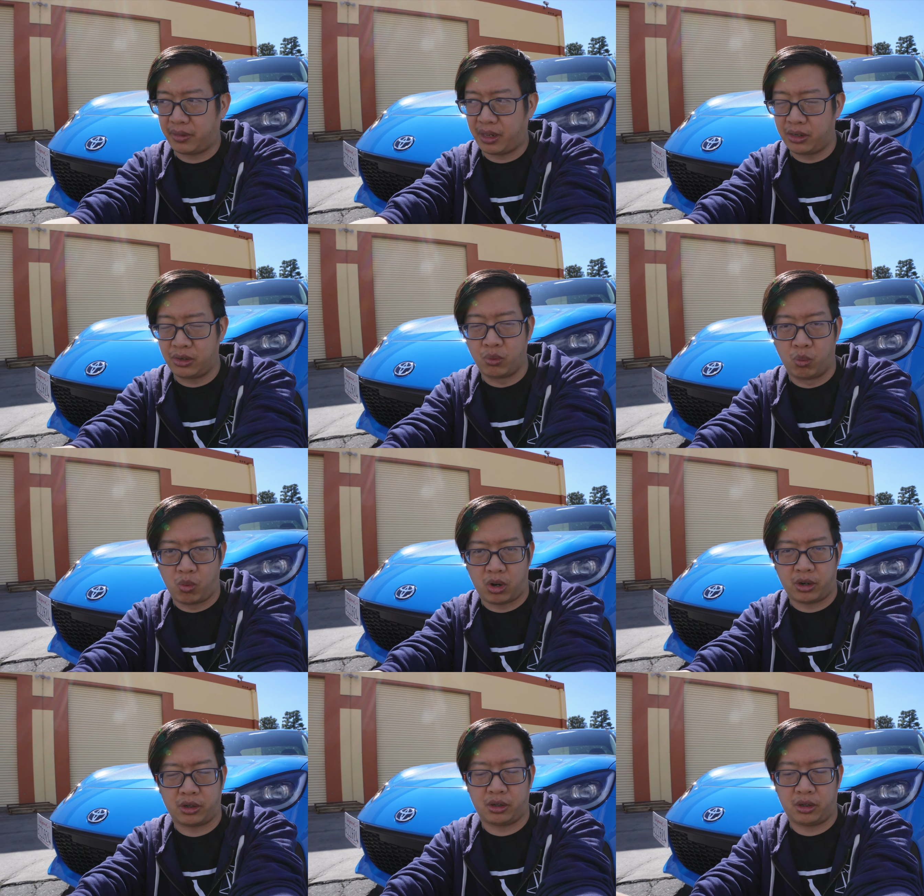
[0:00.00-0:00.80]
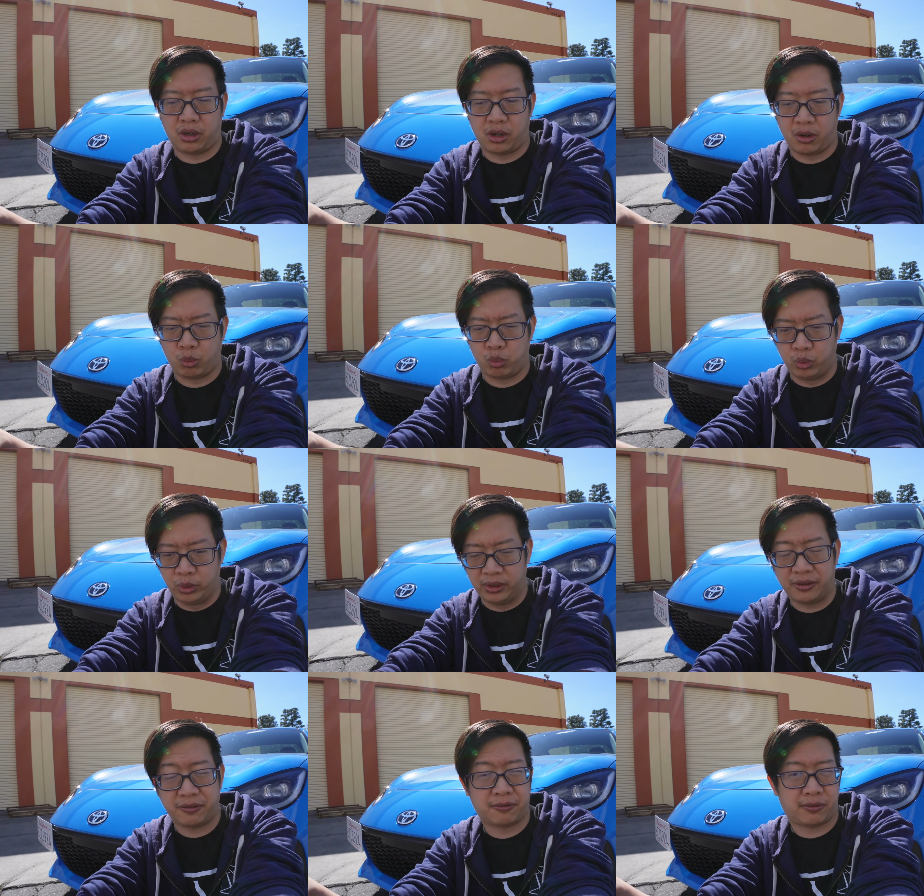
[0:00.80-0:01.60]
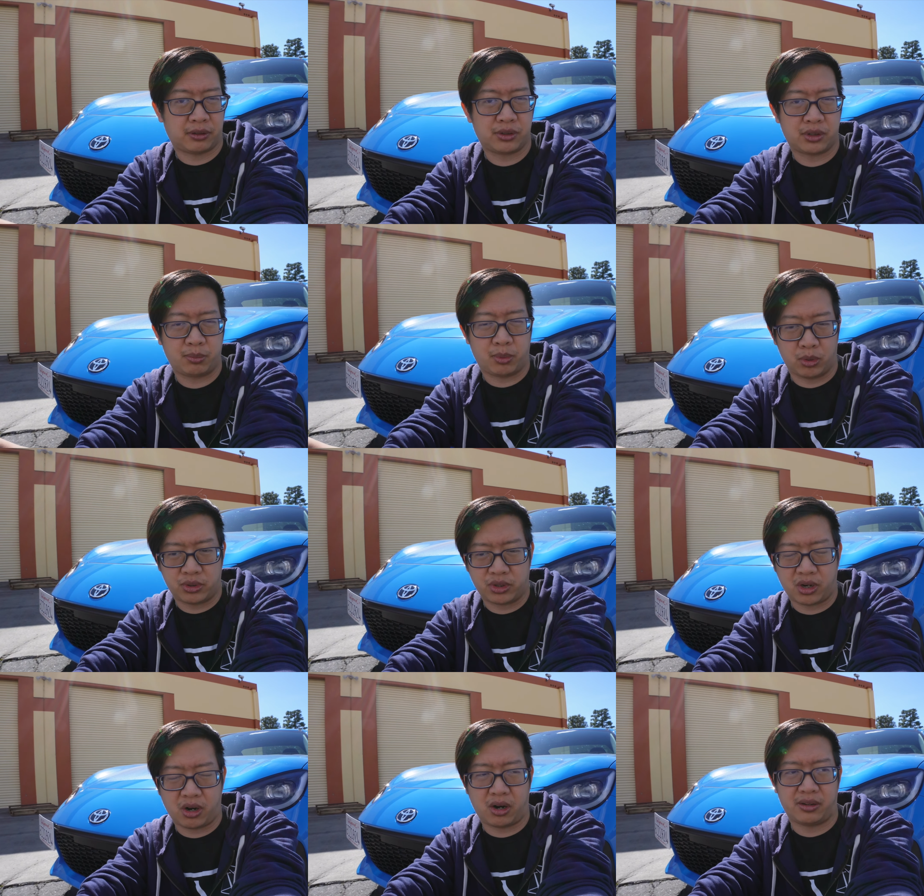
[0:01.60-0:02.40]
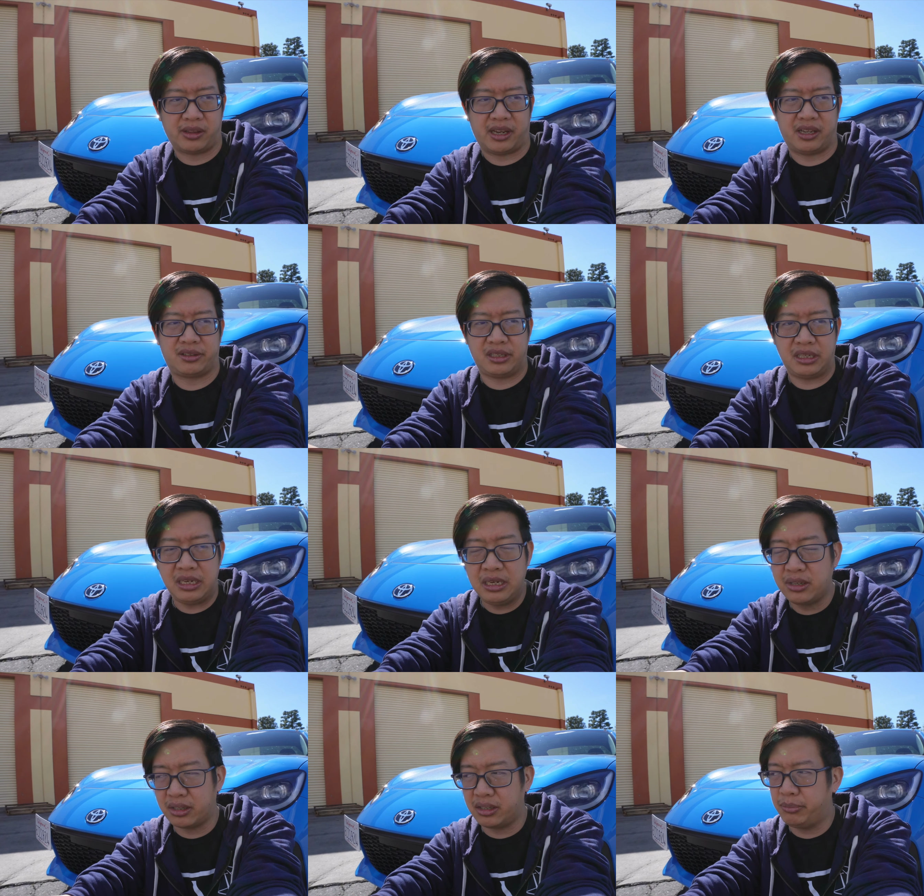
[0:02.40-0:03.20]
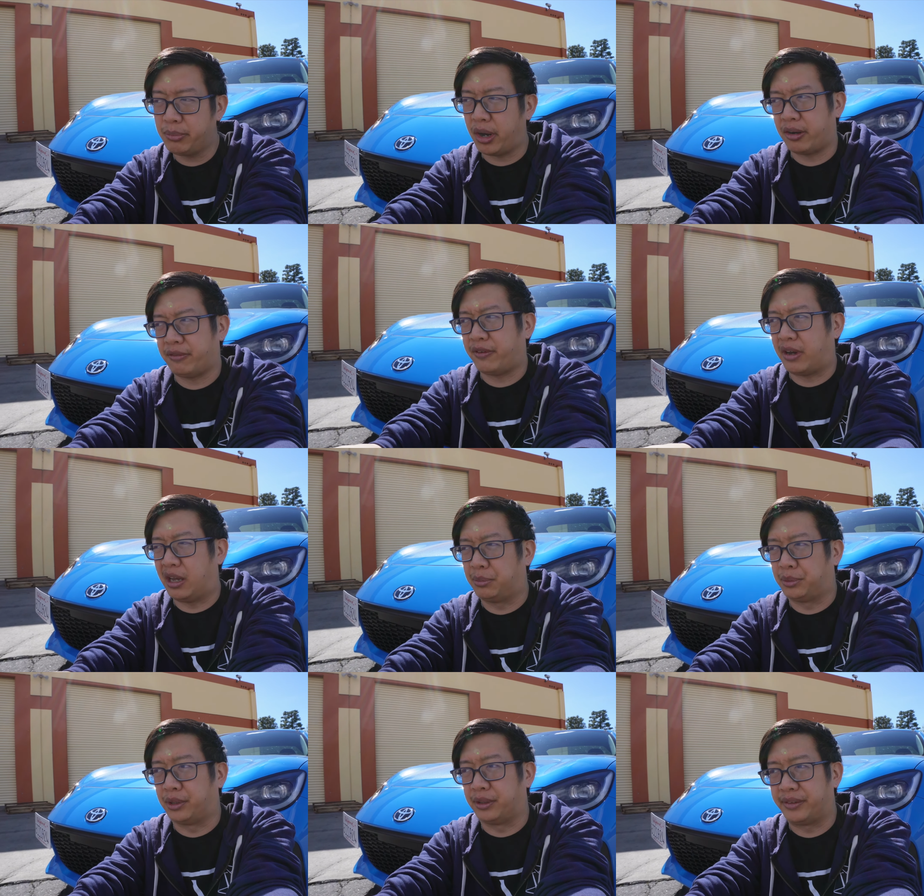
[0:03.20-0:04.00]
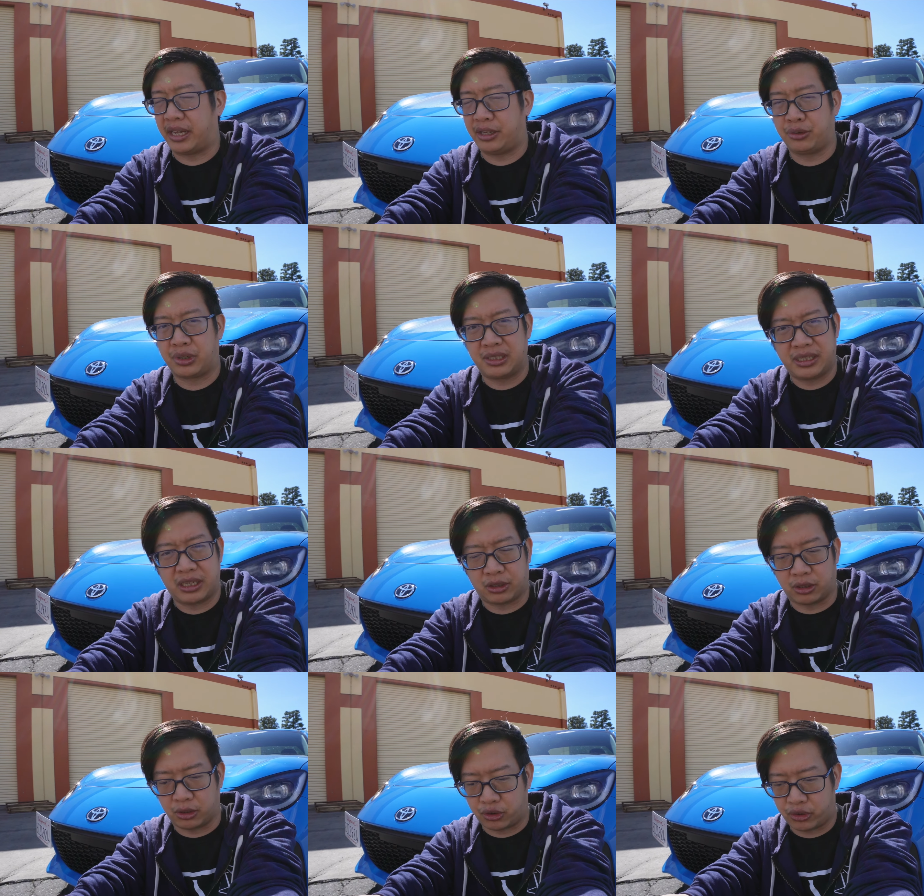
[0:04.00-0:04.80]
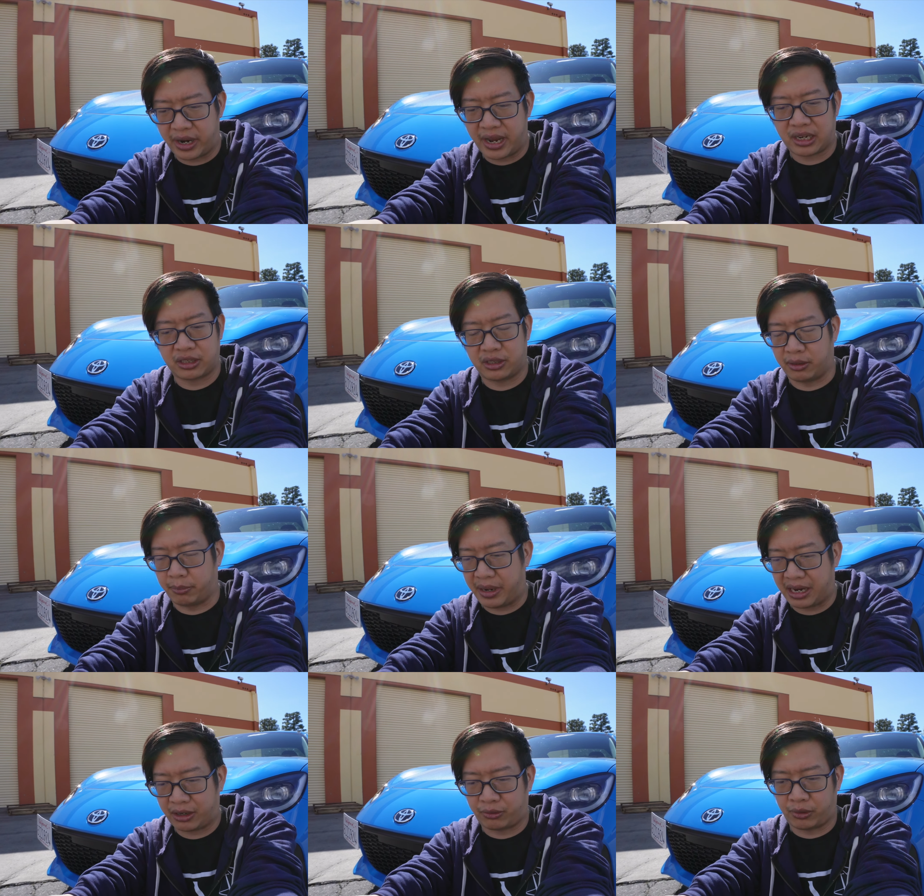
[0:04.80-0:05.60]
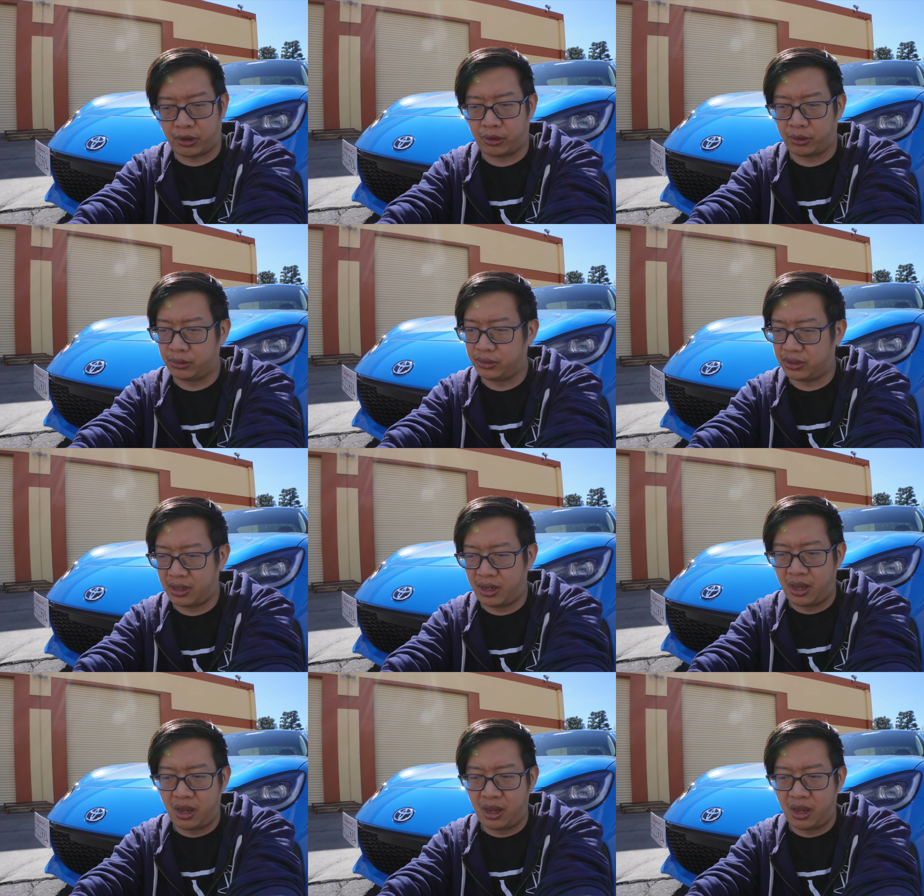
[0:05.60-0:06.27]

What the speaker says: and you want a really fun sports car that's easily modifiable, that you can take to the track, to the back roads,